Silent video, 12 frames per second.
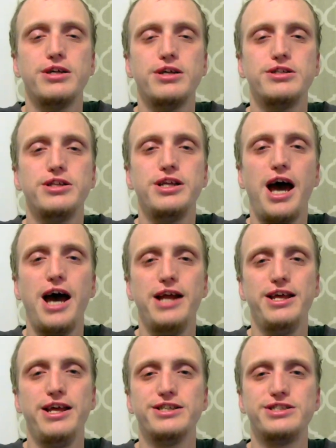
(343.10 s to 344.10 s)
The
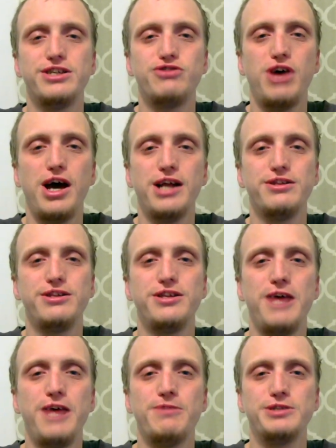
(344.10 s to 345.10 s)
idea is to try and
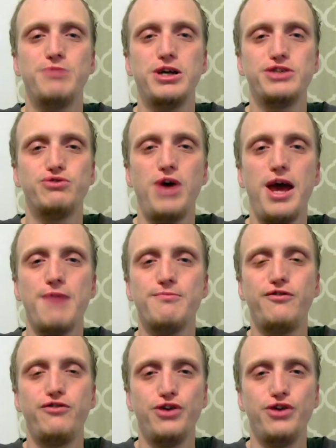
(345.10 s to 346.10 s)
keep as much RAM
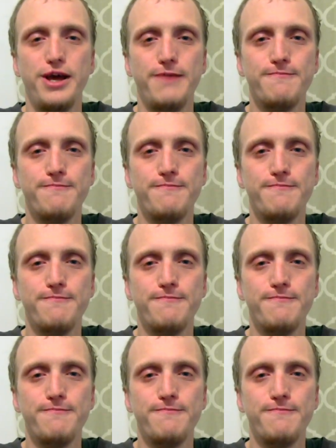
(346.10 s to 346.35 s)
free.